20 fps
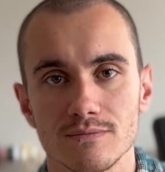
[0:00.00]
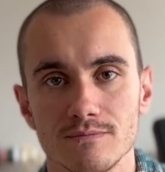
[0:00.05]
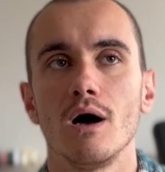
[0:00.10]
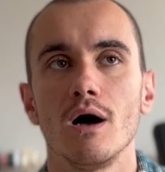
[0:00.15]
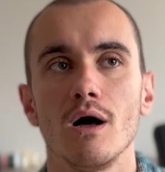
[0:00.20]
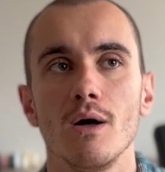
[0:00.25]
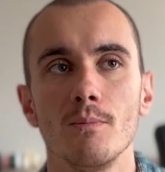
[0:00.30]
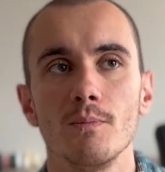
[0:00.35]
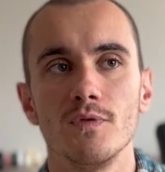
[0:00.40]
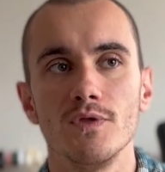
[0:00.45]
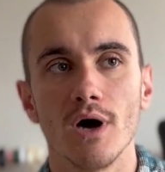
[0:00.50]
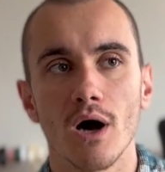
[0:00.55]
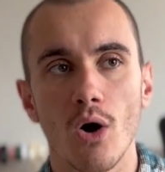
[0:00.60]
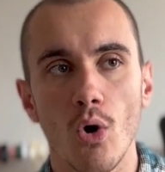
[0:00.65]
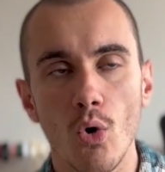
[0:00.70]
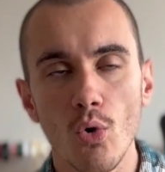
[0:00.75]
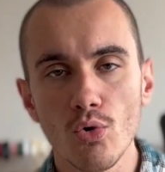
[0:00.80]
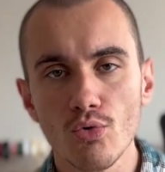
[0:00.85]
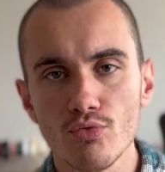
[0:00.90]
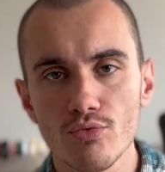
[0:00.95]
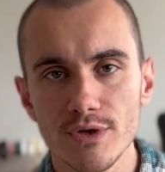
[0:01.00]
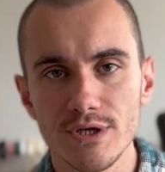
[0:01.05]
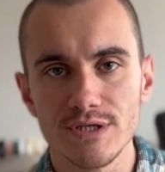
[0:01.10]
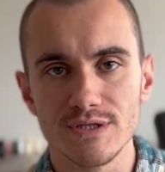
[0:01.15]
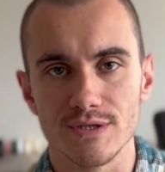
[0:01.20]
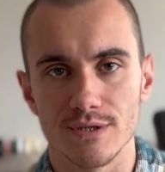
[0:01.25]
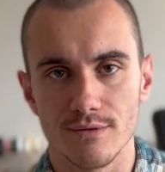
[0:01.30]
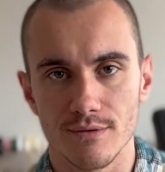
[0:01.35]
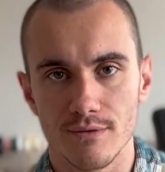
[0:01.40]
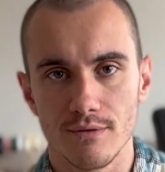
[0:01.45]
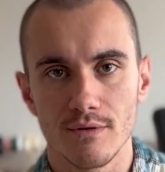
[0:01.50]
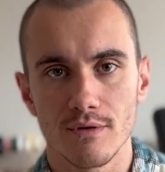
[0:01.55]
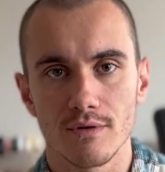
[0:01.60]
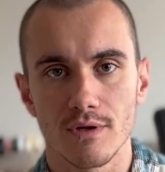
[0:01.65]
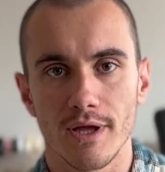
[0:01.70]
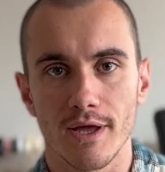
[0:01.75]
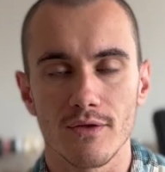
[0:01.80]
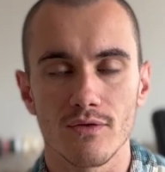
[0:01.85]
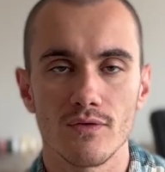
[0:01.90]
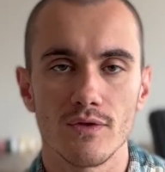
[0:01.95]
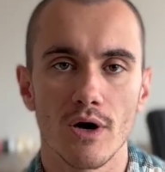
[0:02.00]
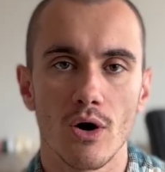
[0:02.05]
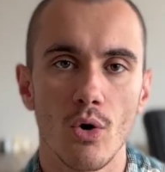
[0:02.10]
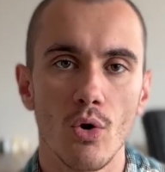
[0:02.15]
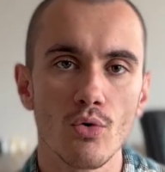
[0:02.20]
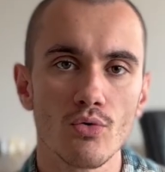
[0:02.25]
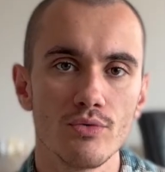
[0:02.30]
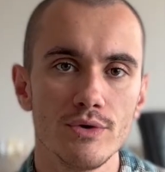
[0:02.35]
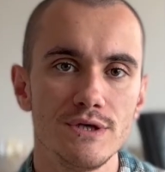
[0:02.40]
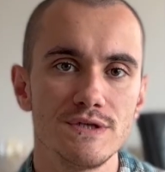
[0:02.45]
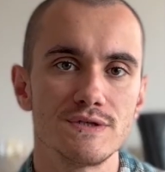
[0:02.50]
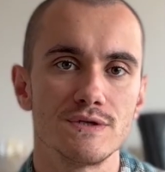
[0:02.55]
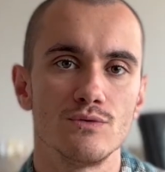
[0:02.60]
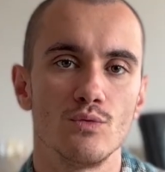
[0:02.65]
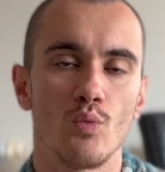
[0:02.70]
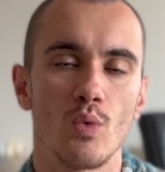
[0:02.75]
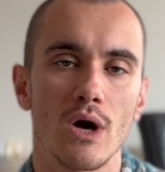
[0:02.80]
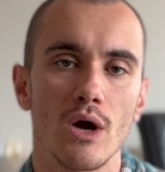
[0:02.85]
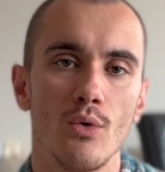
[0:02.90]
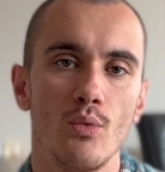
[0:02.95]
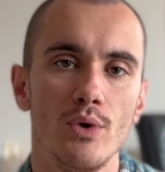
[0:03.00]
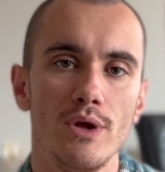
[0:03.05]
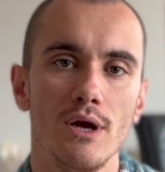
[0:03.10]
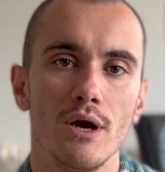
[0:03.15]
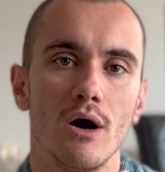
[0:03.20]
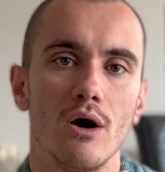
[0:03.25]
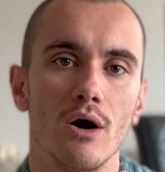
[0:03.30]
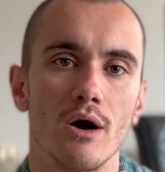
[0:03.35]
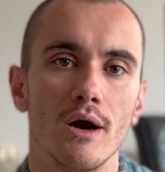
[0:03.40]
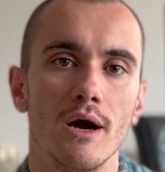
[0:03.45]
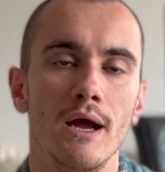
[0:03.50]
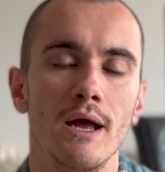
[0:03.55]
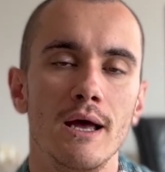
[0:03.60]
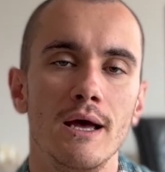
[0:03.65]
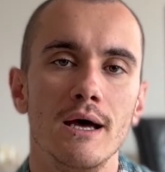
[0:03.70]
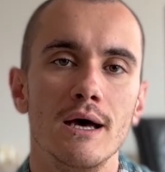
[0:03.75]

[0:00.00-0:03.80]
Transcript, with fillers: Uh, the whole reason, like the whole reason why we are